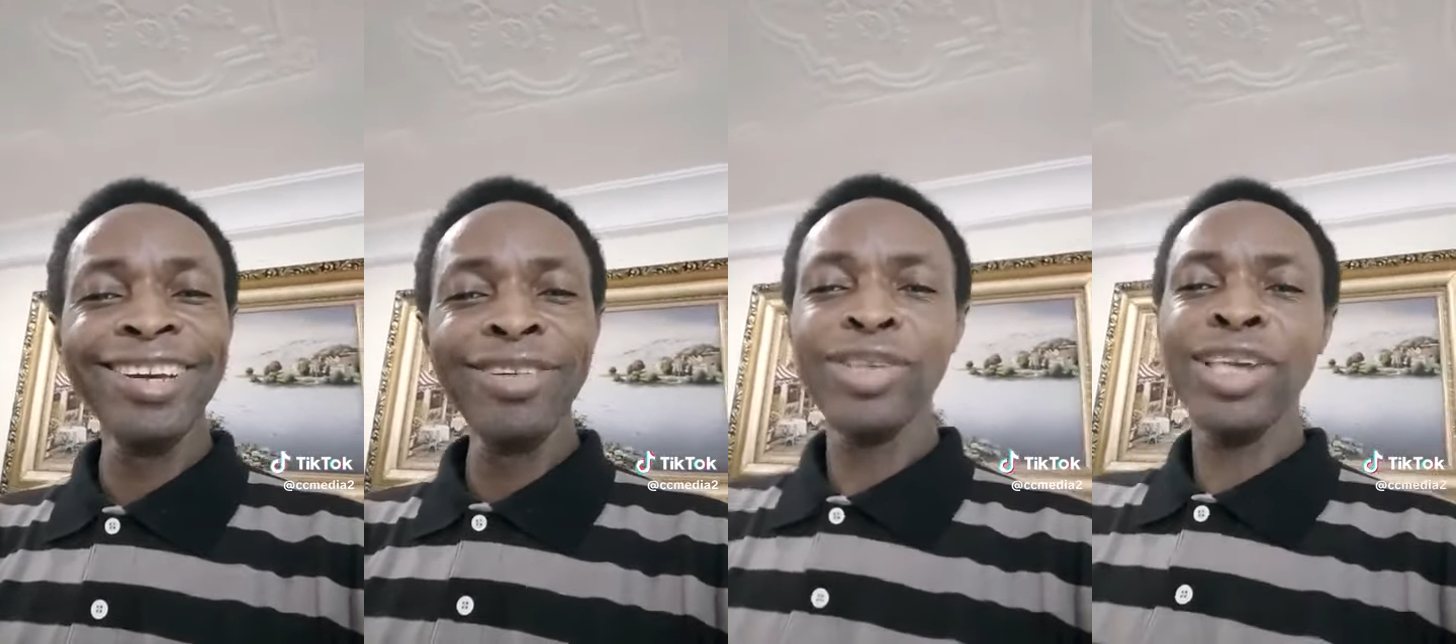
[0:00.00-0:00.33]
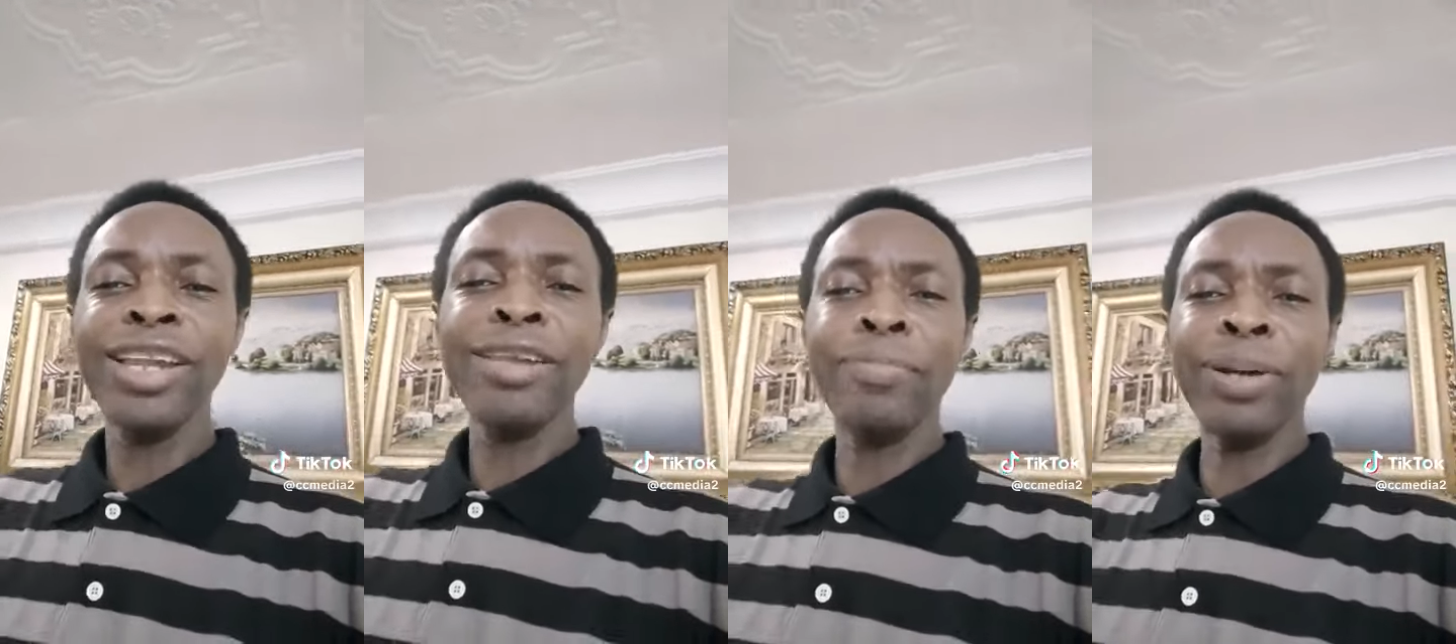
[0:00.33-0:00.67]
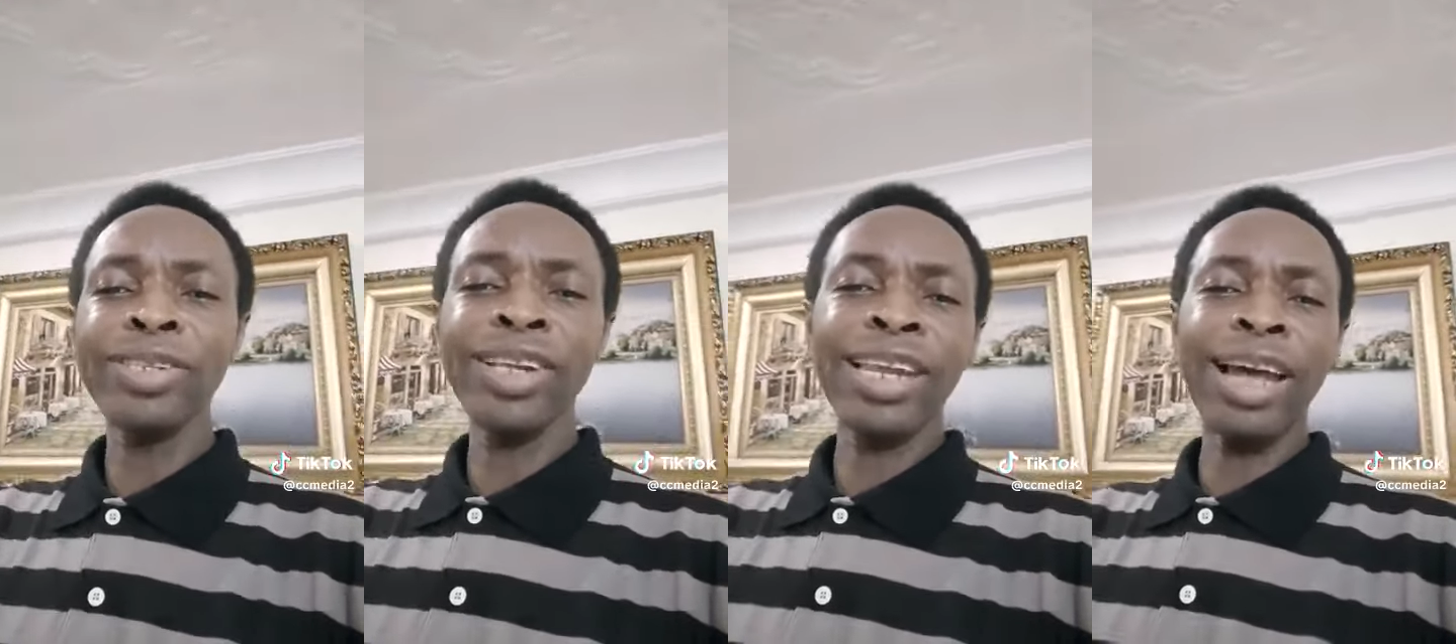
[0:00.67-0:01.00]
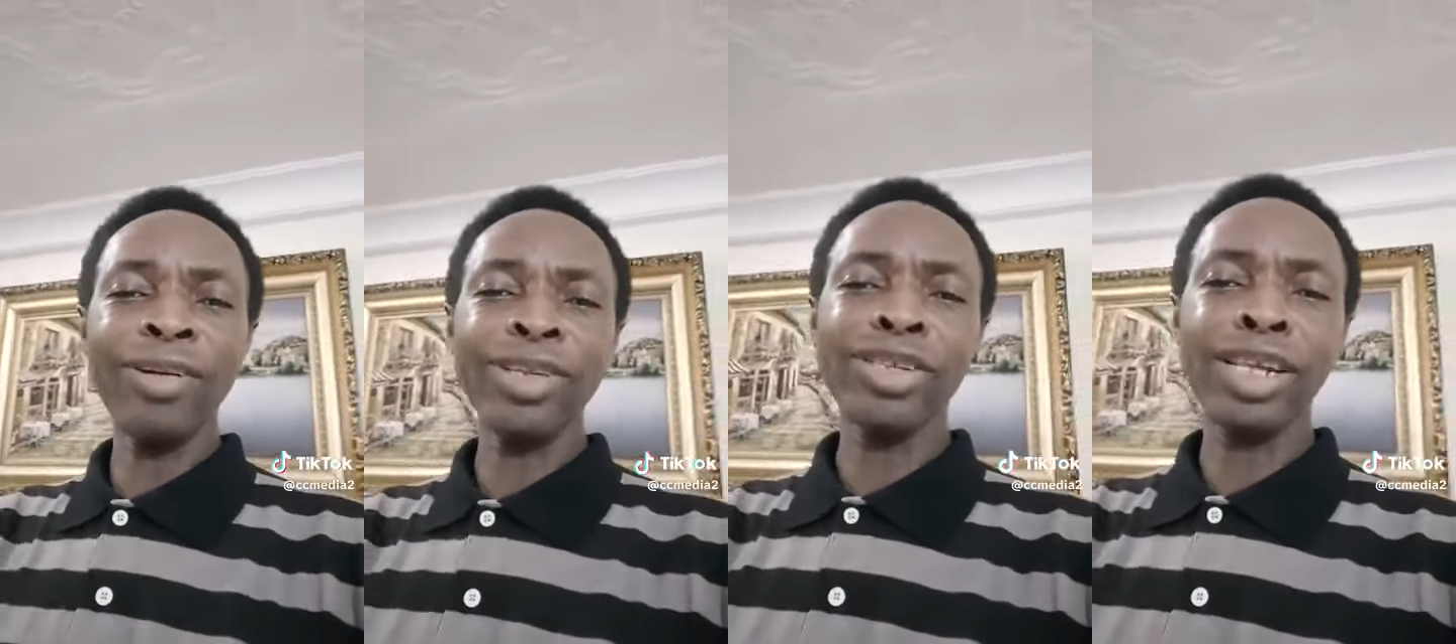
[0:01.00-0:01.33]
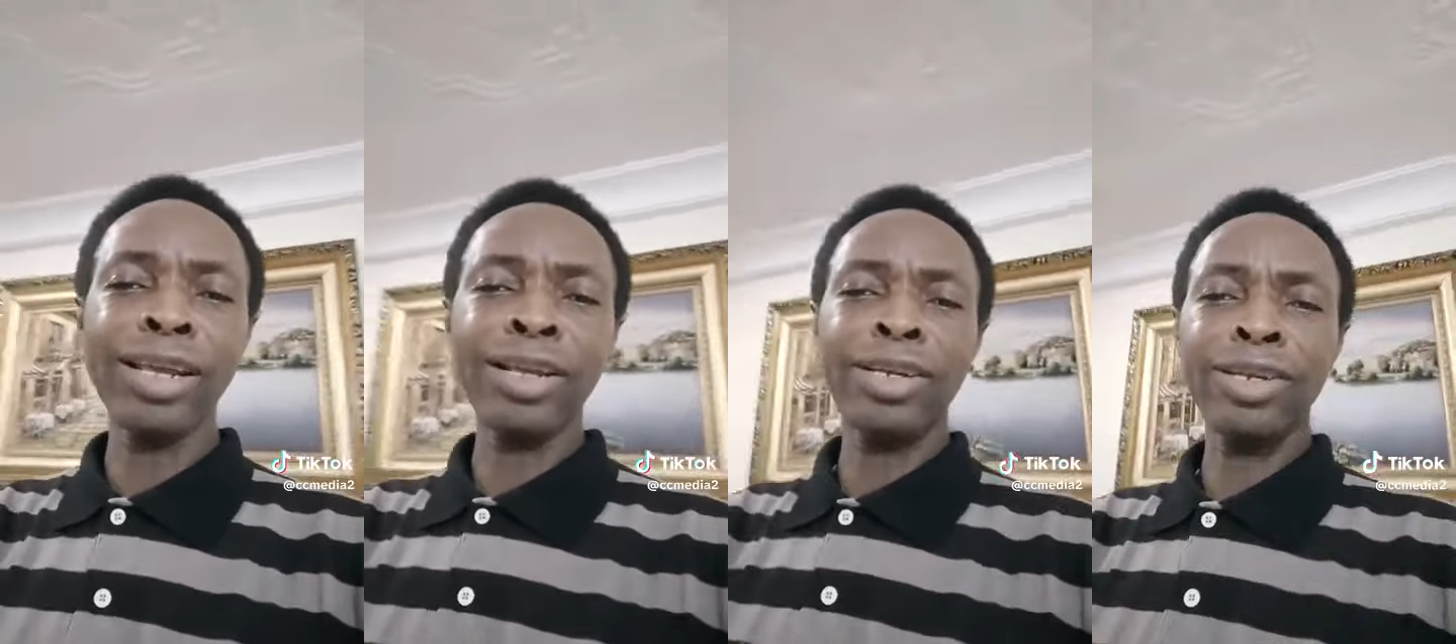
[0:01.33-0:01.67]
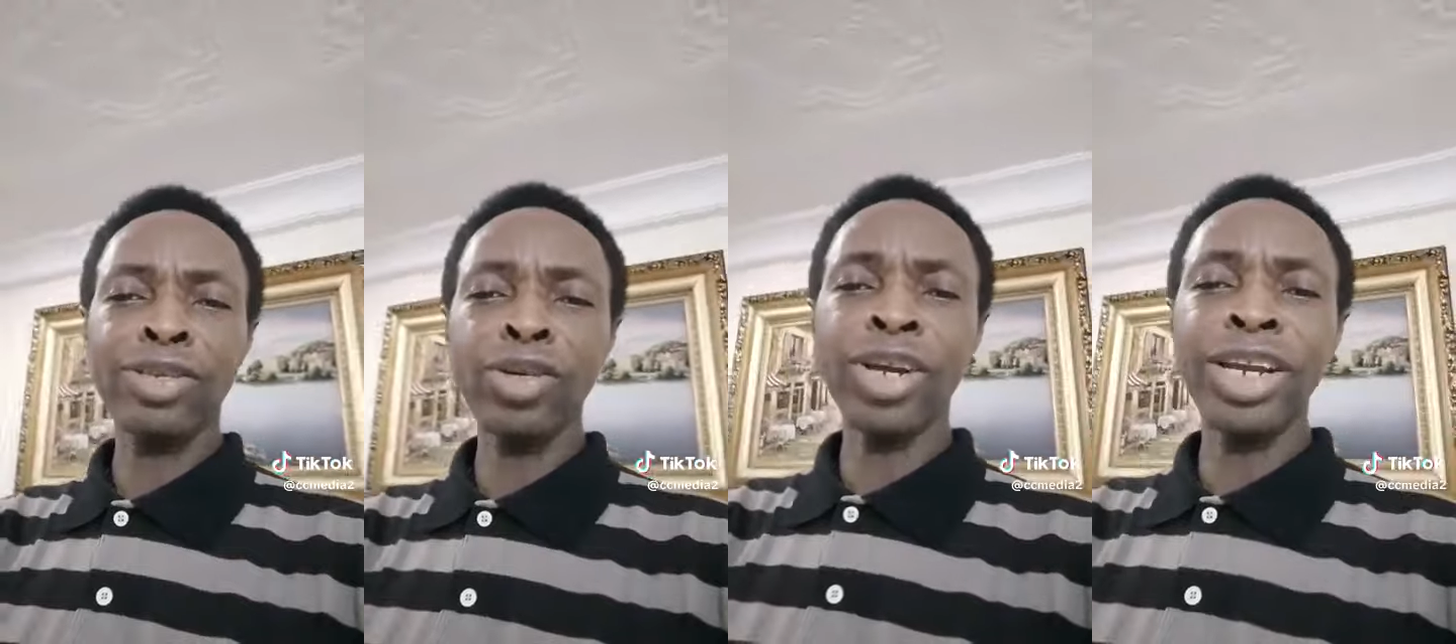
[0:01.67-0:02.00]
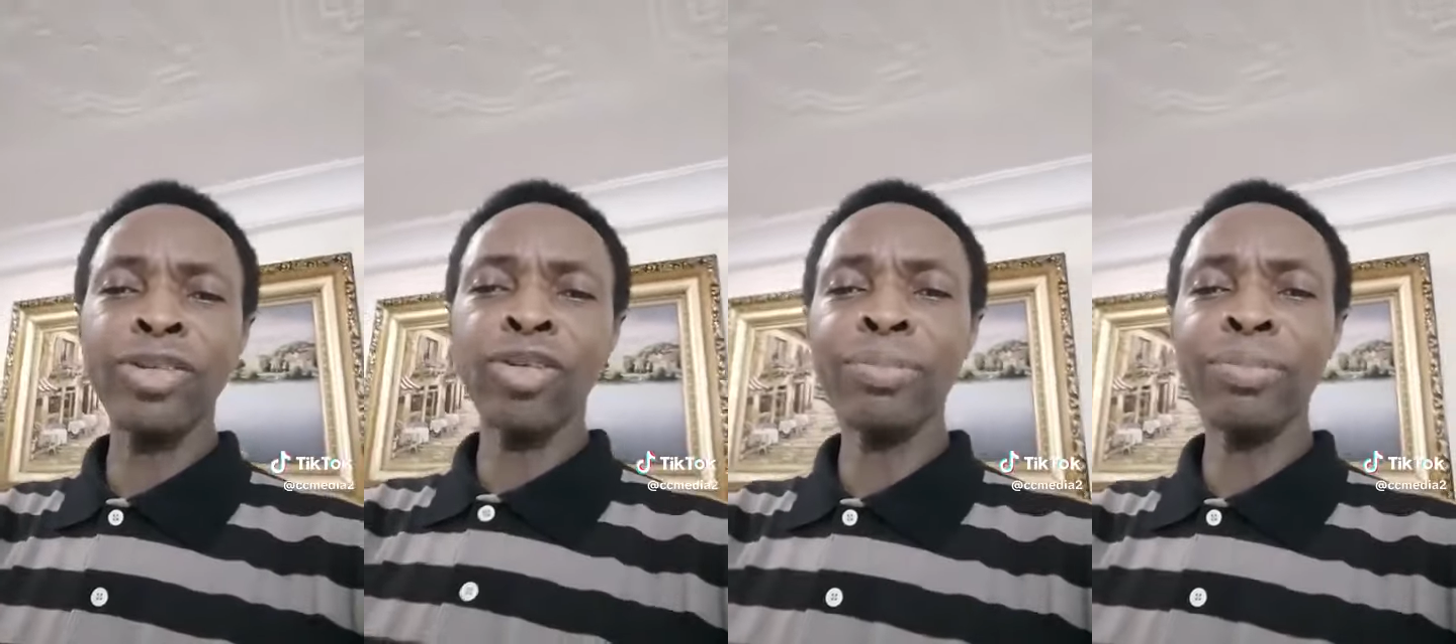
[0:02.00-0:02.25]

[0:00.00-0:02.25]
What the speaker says: You said the person now is talking